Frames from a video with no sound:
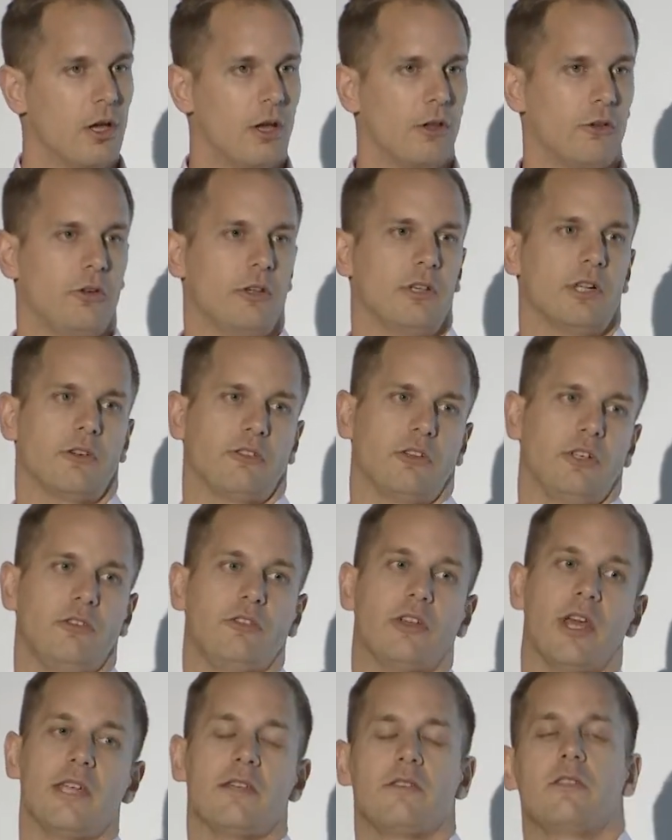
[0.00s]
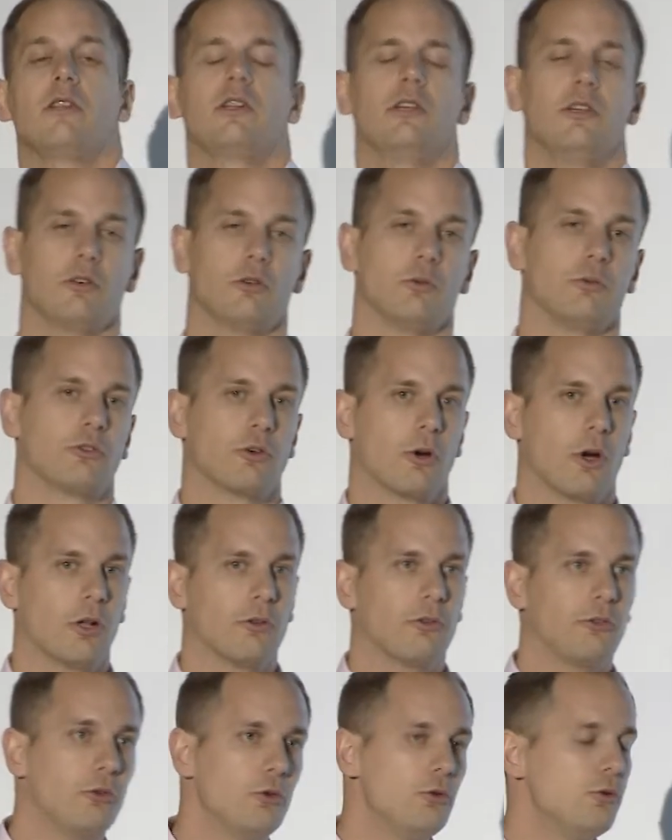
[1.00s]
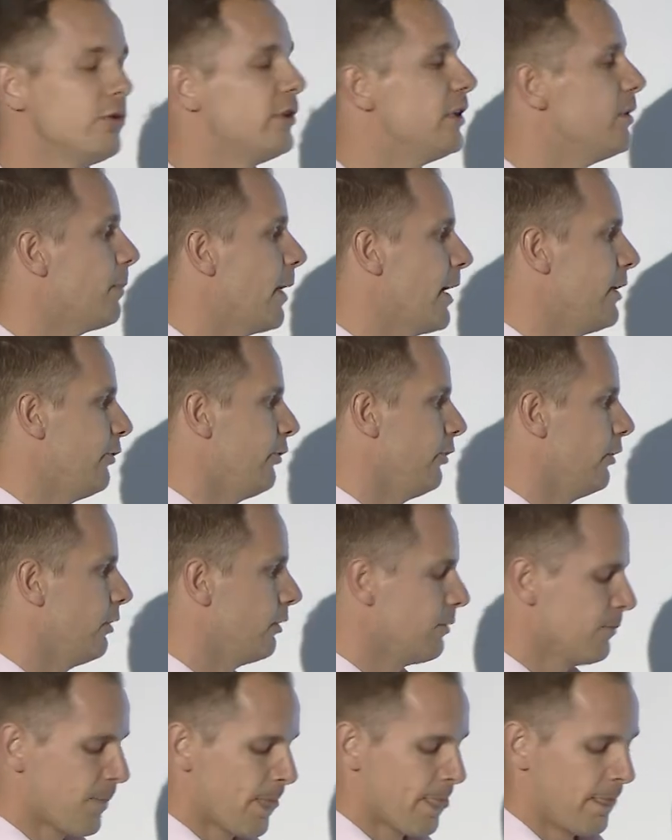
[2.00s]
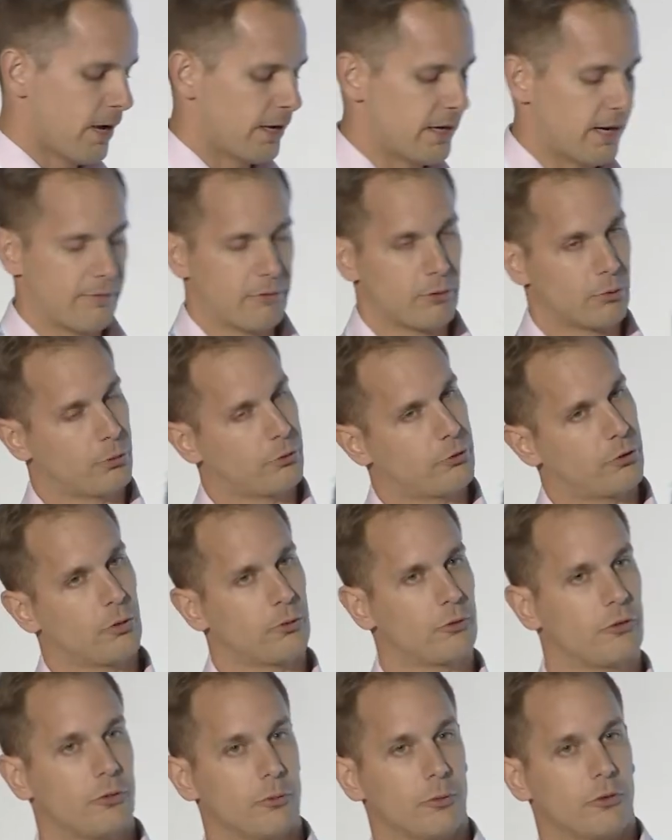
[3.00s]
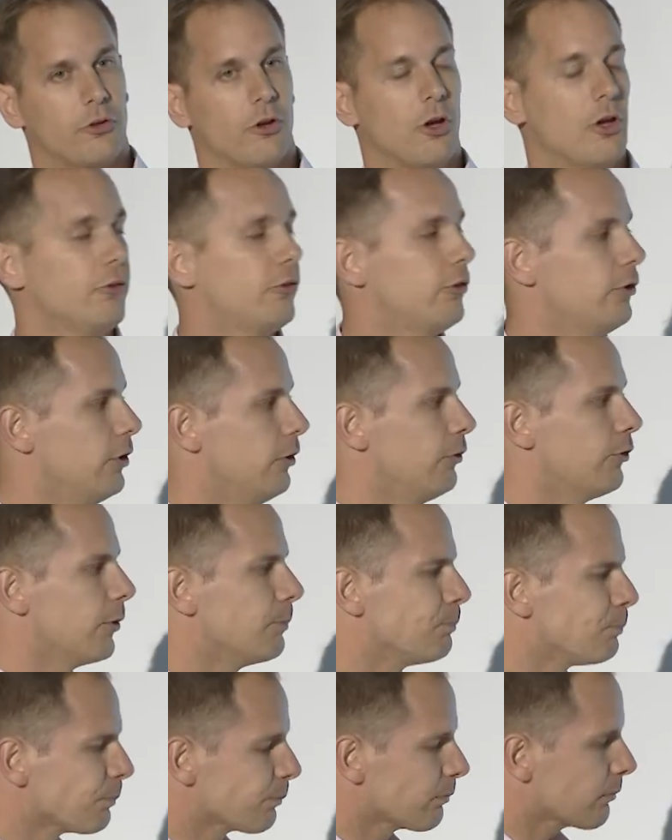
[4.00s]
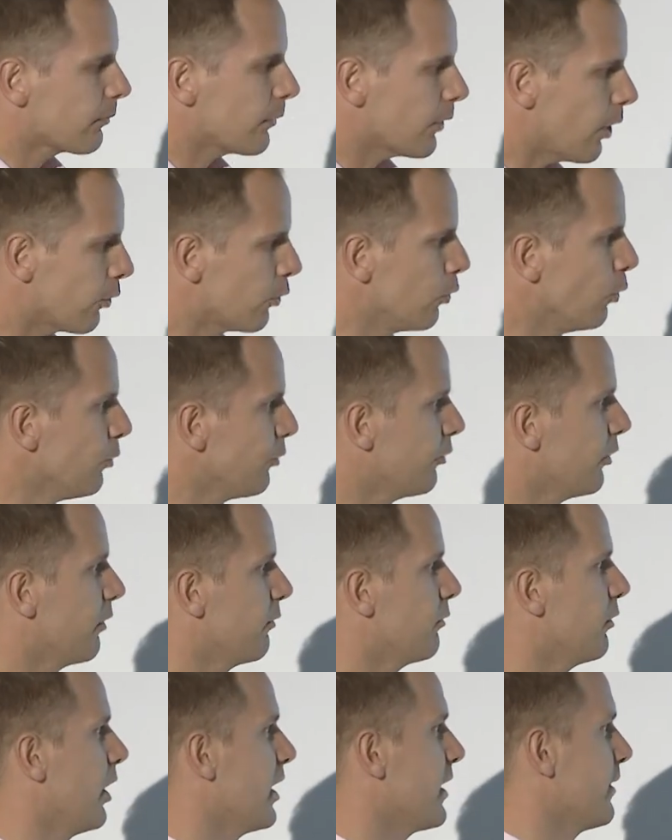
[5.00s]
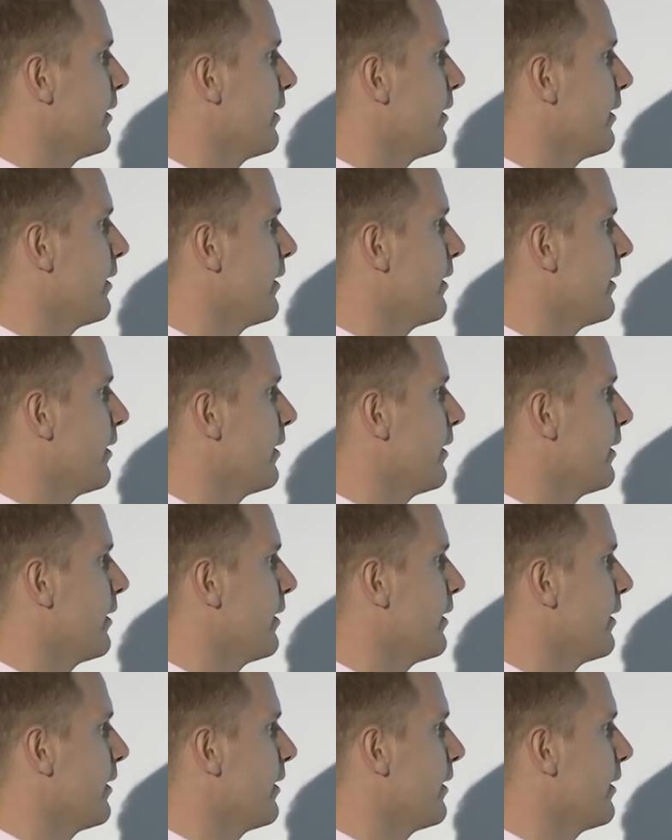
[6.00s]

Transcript: So you can actually take the clinical trial to the patient and have the results to return to you. So cool stuff like